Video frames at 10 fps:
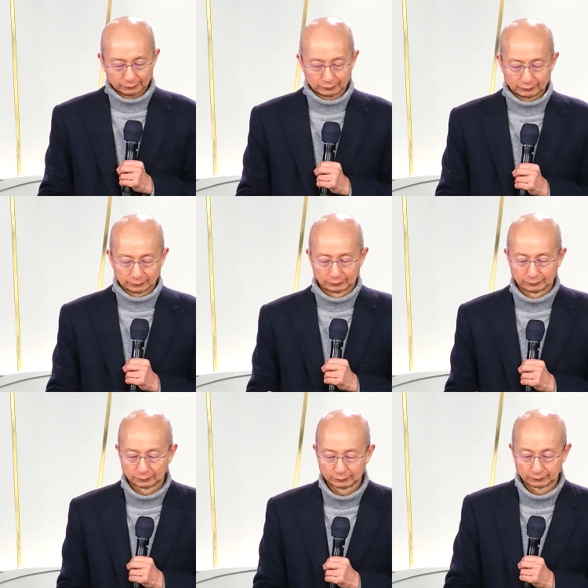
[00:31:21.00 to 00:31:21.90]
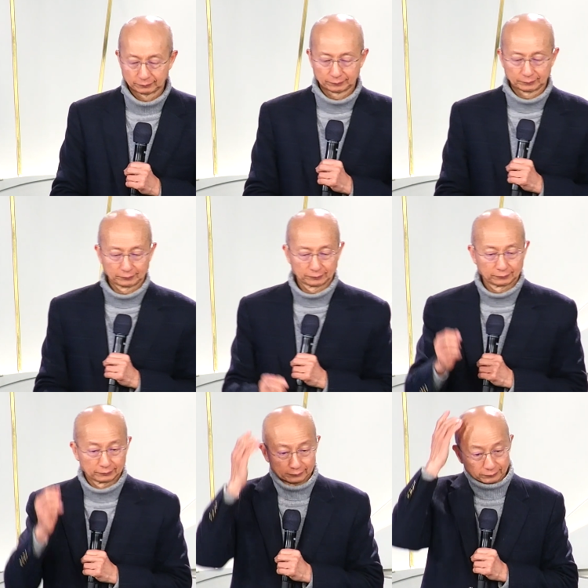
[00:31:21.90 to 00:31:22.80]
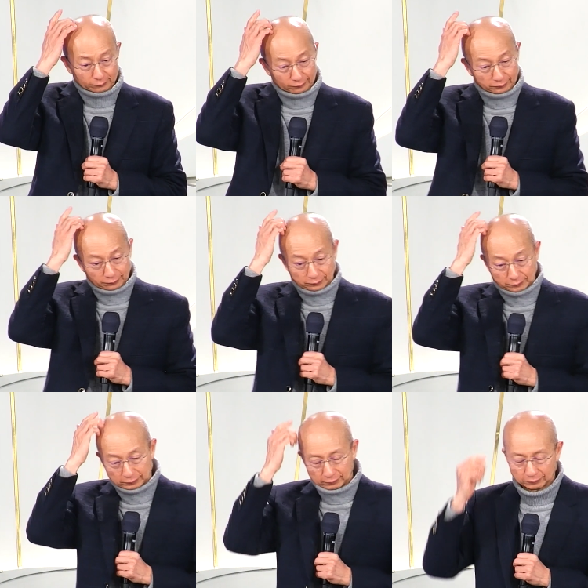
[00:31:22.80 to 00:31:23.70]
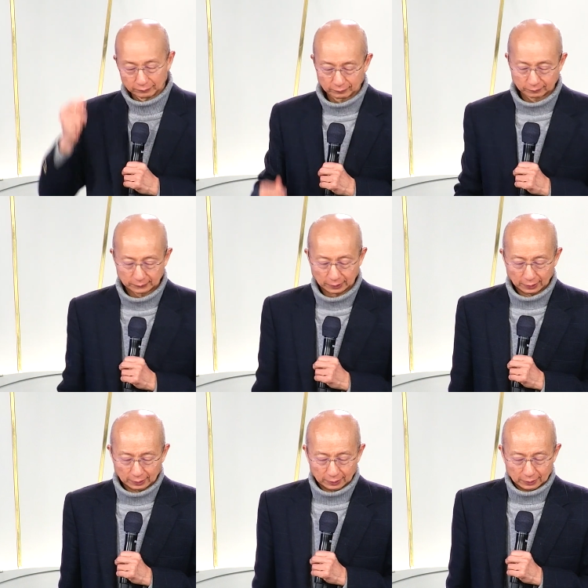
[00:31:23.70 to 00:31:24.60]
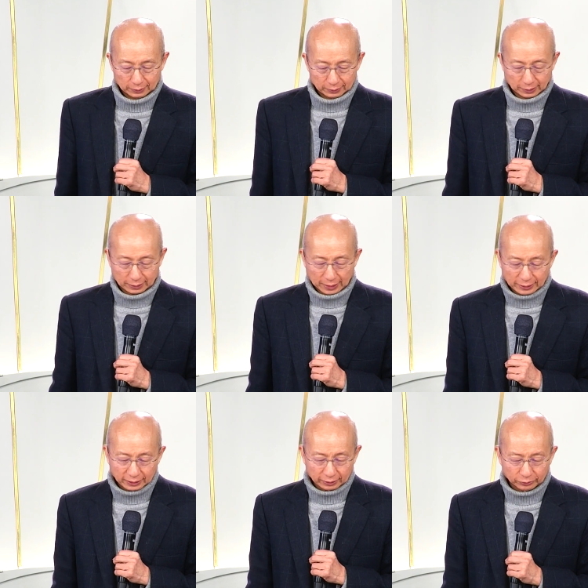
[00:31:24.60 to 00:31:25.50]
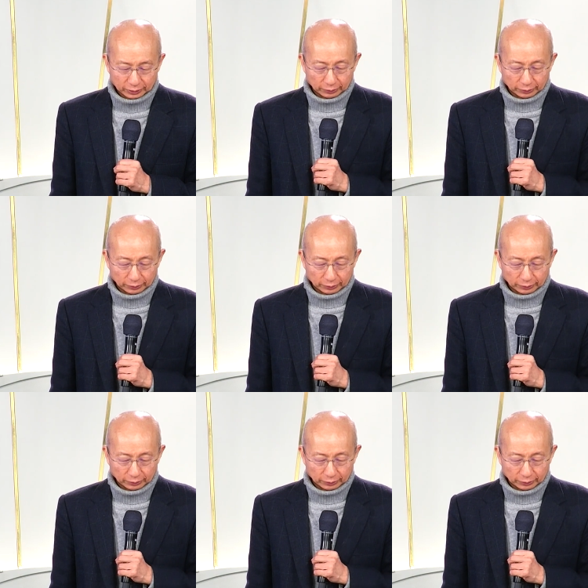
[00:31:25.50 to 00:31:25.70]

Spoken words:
11, because the sentence against an evil work is not executed speedily,